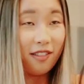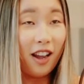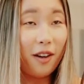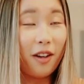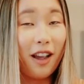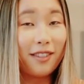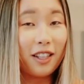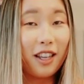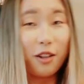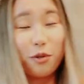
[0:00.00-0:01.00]
I don't have to
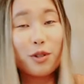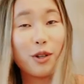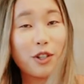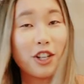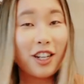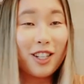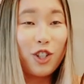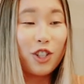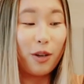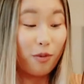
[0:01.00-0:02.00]
like go searching. It's
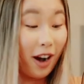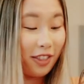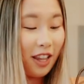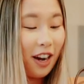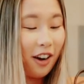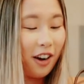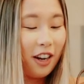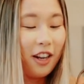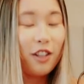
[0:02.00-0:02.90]
just like right there.